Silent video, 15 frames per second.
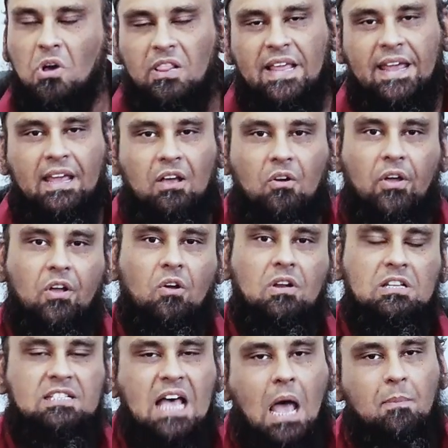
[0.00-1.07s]
Bullying going
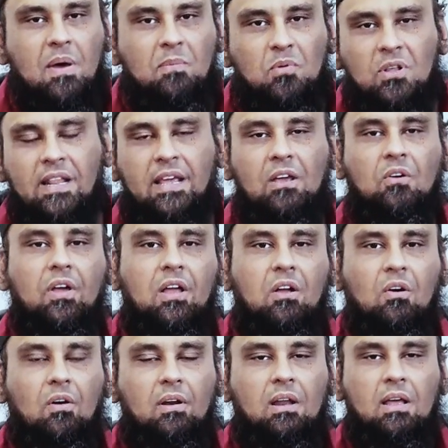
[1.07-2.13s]
on, cyber bullying
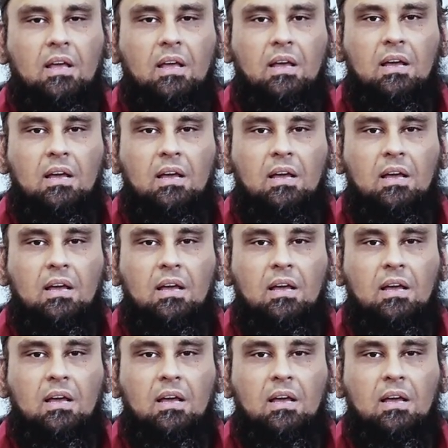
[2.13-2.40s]
going on,